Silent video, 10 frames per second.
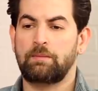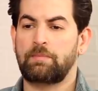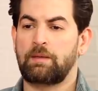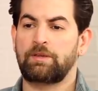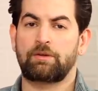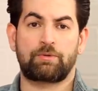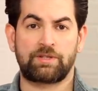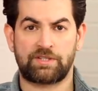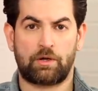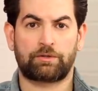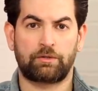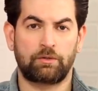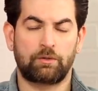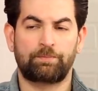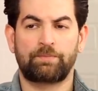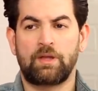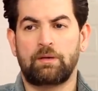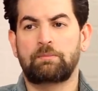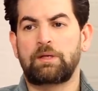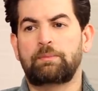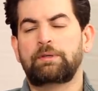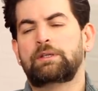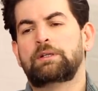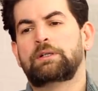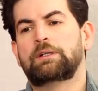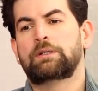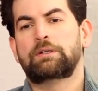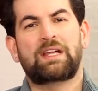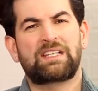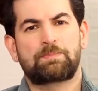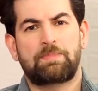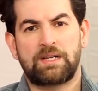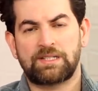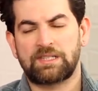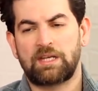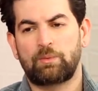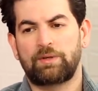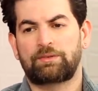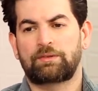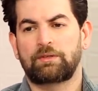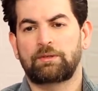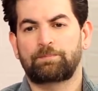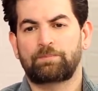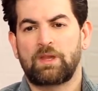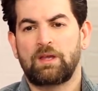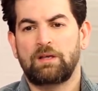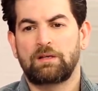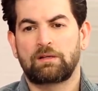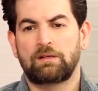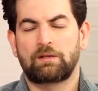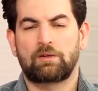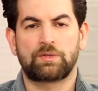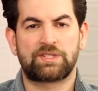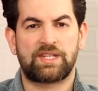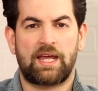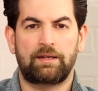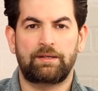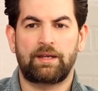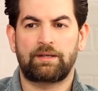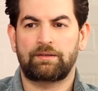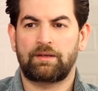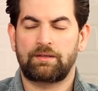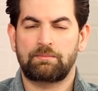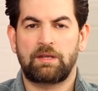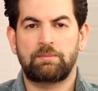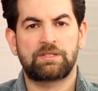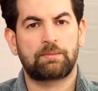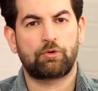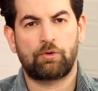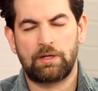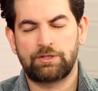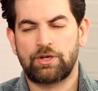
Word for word: maybe a risotto, maybe a, uh, a nice pasta with um, a, a, good salad and, and maybe some grilled